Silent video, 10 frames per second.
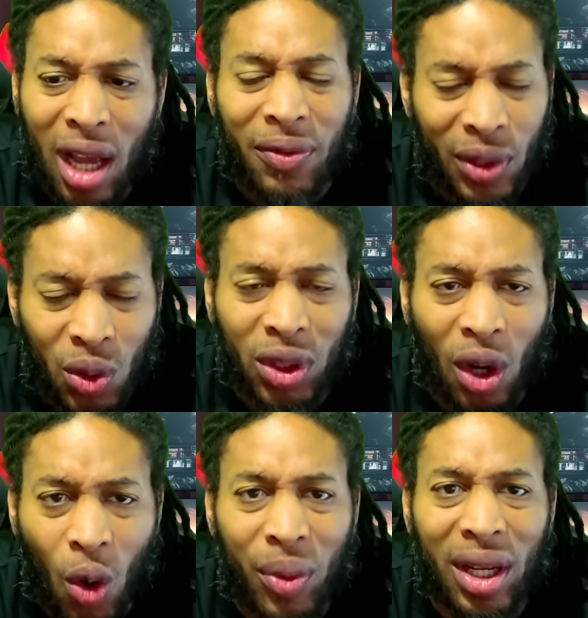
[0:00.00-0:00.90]
If dudes are
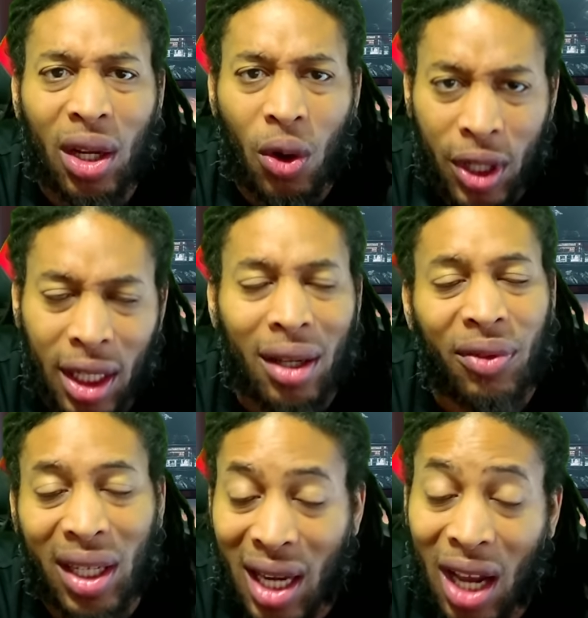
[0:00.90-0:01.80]
open, they gonna hit. If
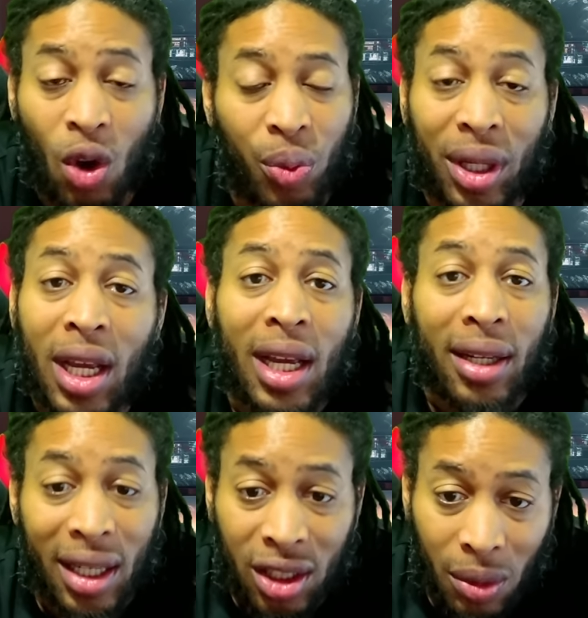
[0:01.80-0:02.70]
they not open,
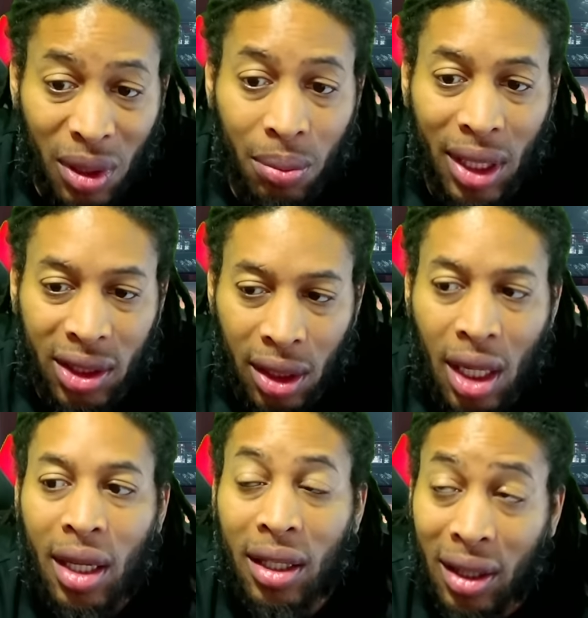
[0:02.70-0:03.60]
they should be missing.
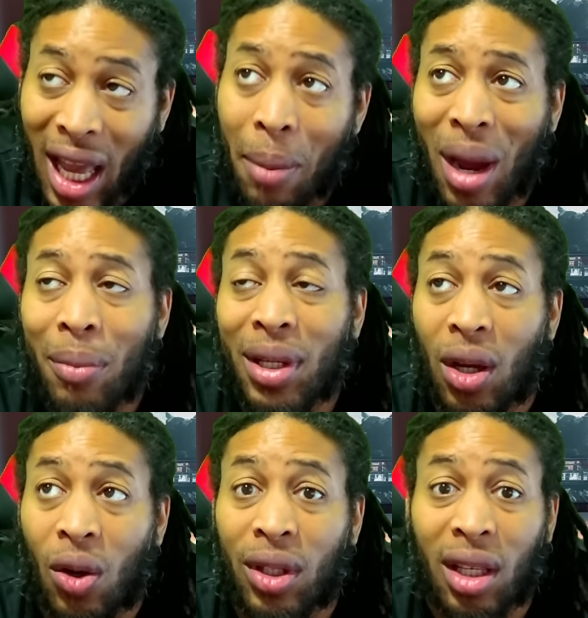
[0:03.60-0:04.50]
That might be the
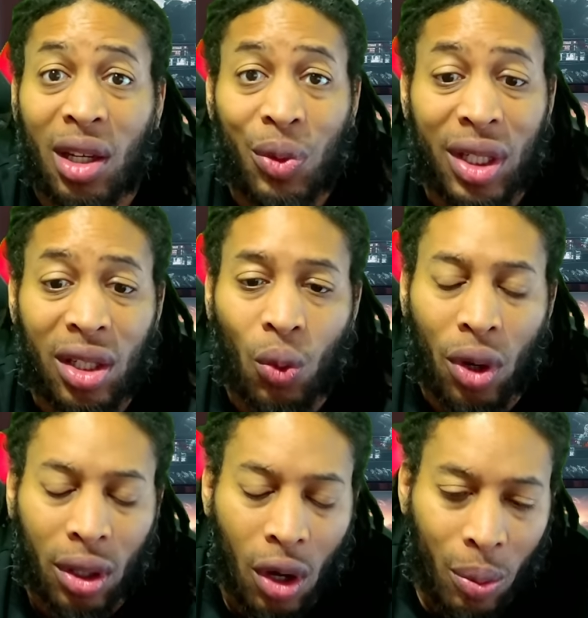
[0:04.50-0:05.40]
only thing that we need to
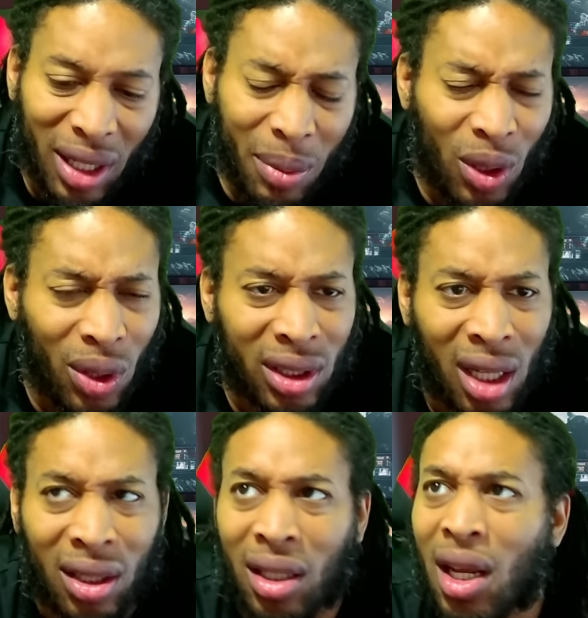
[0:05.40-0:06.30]
work on. But let me know what y'all
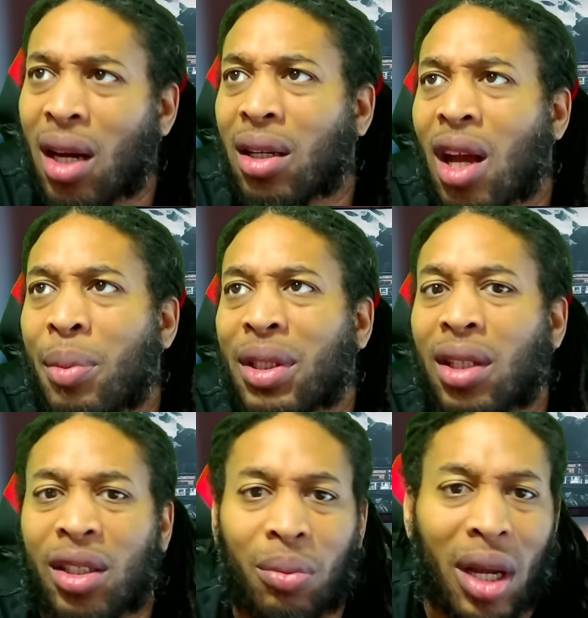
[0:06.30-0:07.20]
think down in the comment
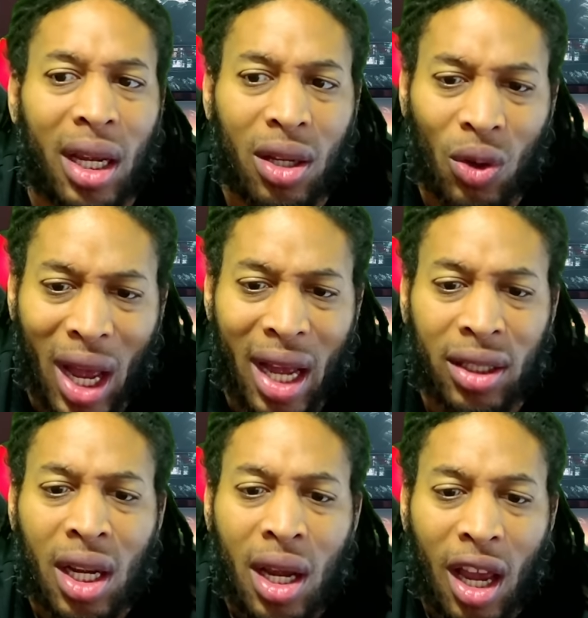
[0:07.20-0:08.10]
section, man. You guys
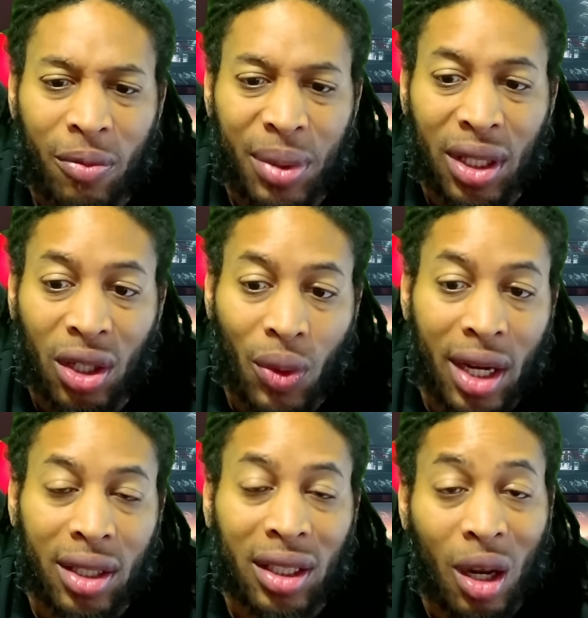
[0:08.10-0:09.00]
have been the
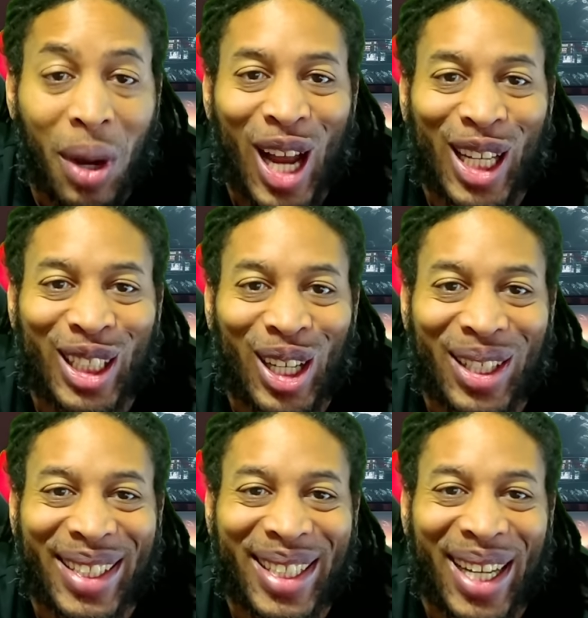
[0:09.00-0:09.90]
greatest, and I'm gonna holler at y'all
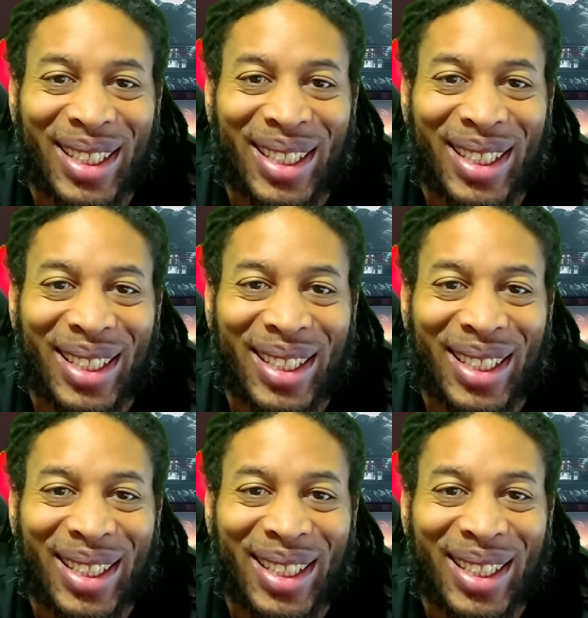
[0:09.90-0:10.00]
next time.